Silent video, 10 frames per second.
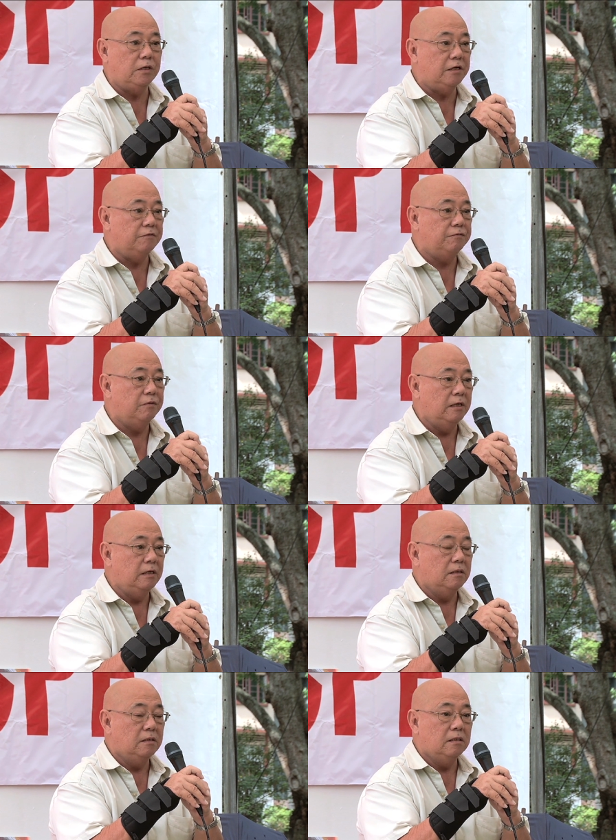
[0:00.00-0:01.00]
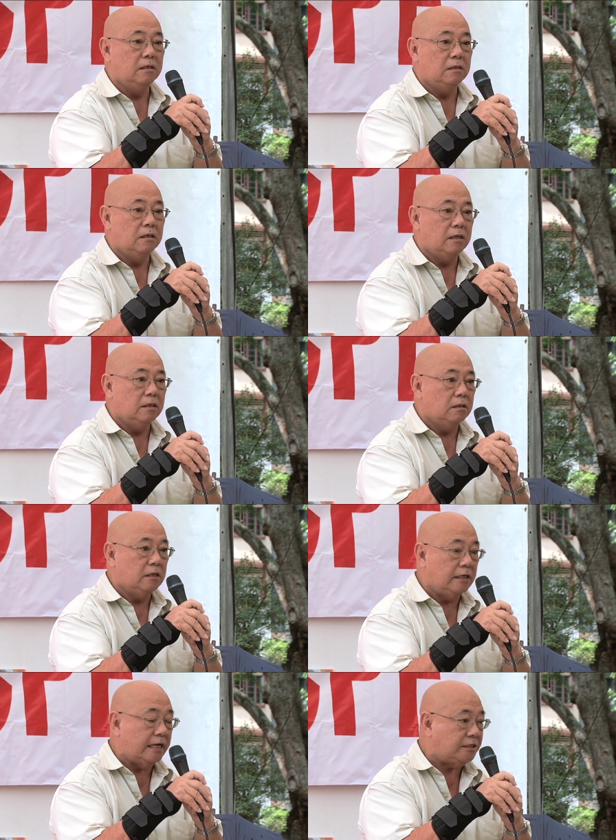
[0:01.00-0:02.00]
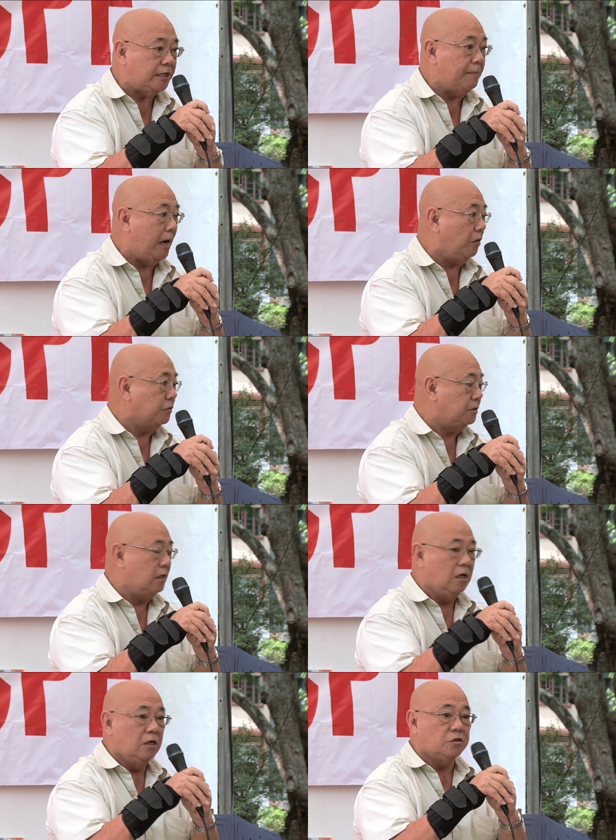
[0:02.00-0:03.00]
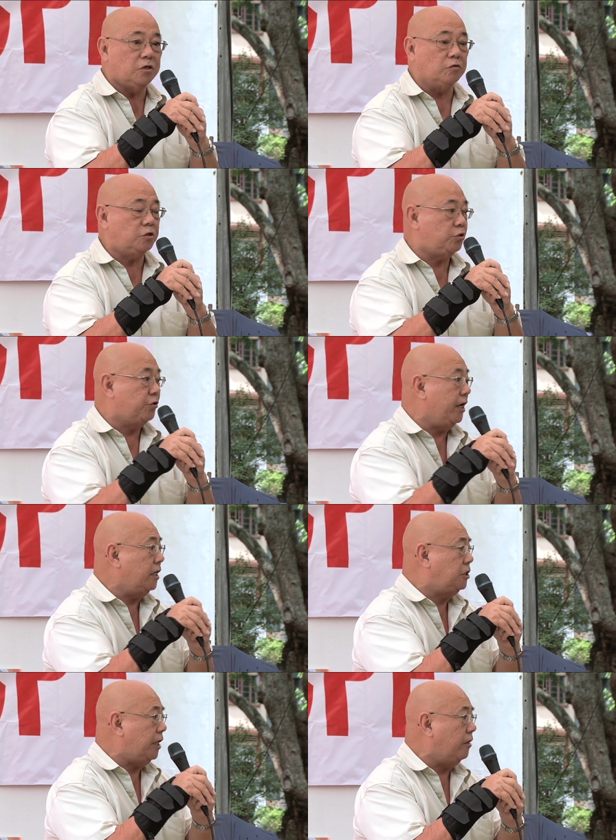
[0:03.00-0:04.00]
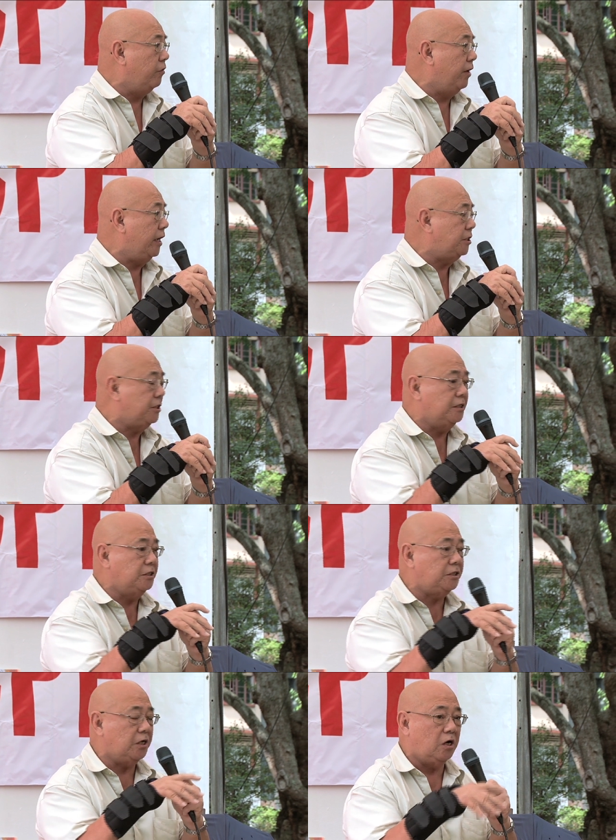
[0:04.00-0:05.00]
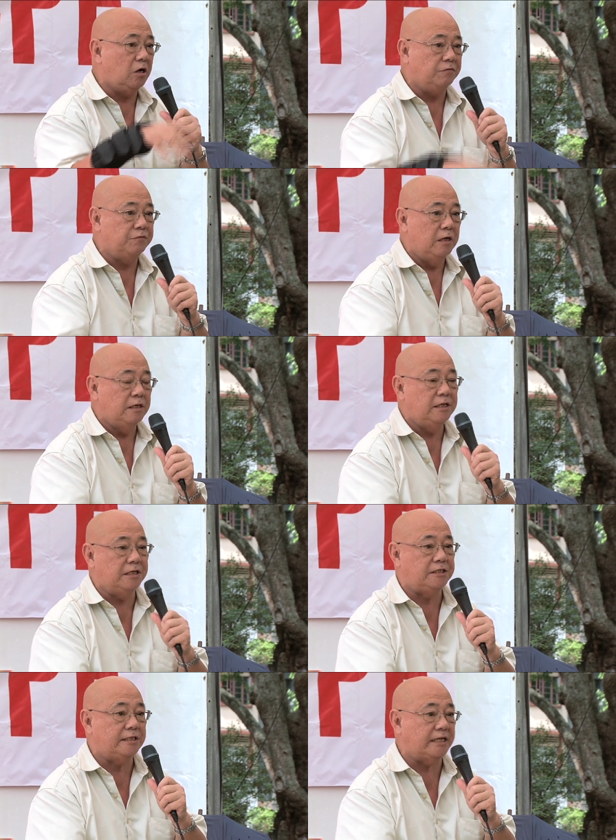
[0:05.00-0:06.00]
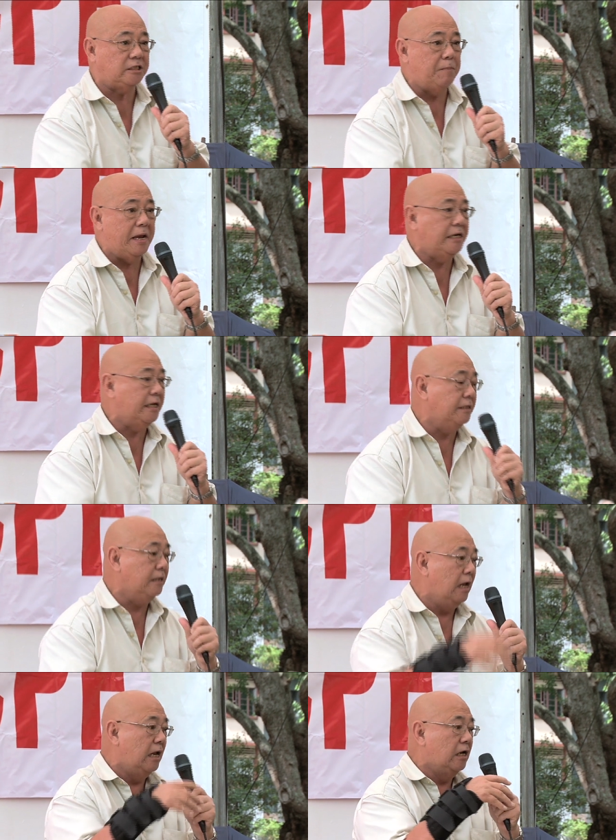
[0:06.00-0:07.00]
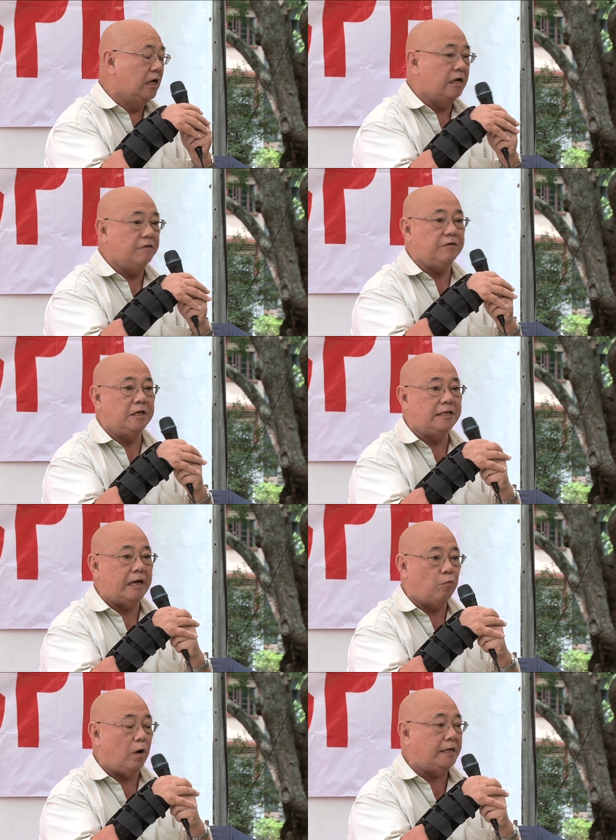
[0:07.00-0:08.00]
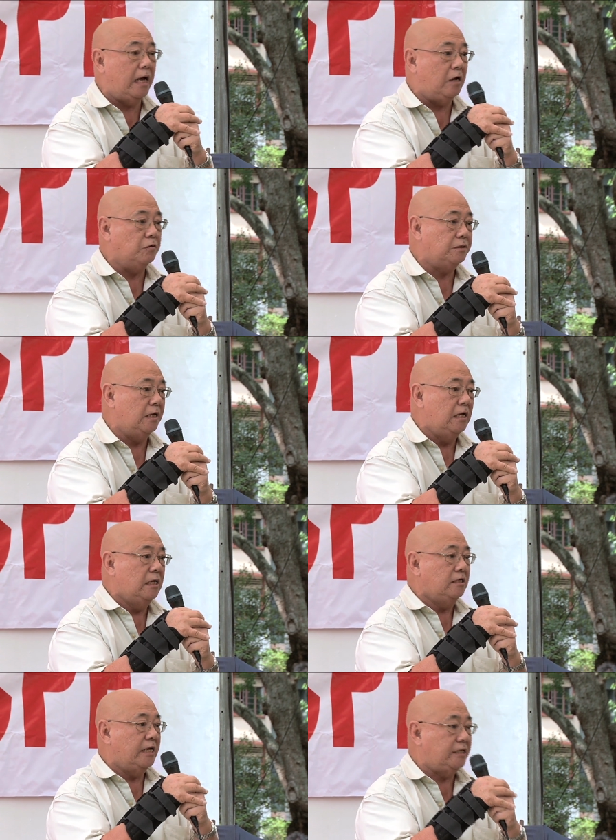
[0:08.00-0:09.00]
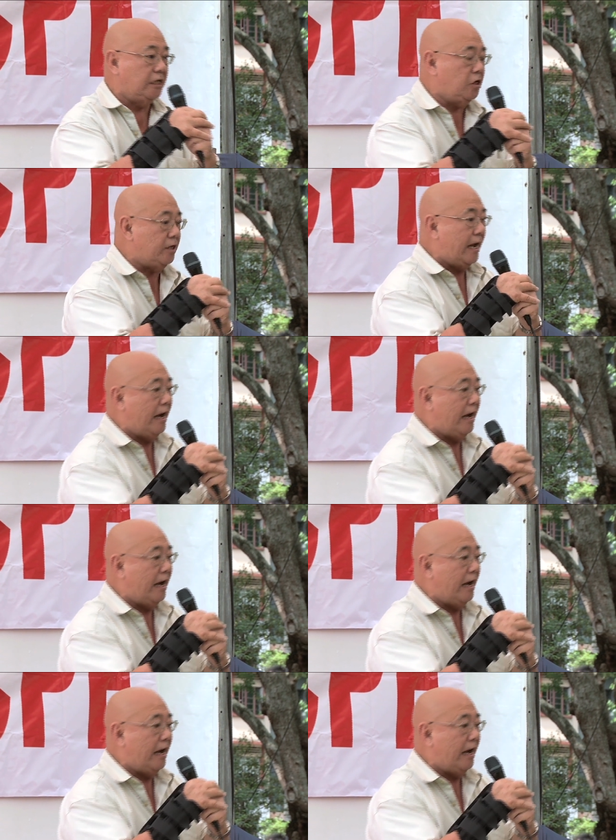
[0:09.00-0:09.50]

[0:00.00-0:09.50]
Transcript: lived in that same house. So three generations of this Tasmanian live in that one house. They did not